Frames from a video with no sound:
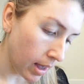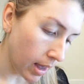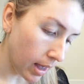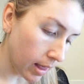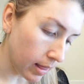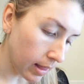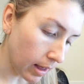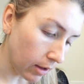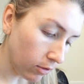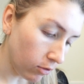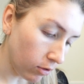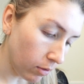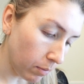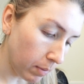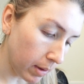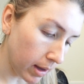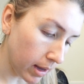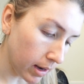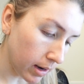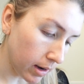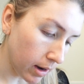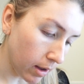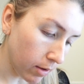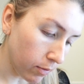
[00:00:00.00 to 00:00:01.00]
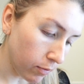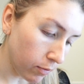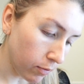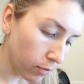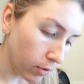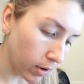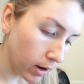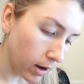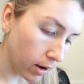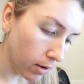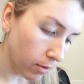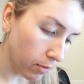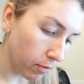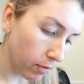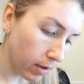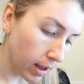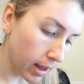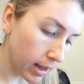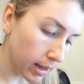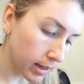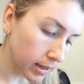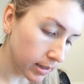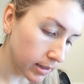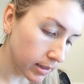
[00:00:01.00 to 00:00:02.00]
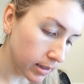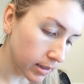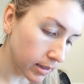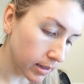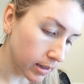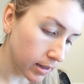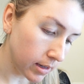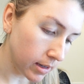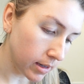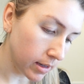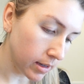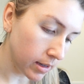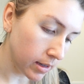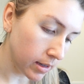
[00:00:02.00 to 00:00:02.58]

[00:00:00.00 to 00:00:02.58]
and that should be enough for your face.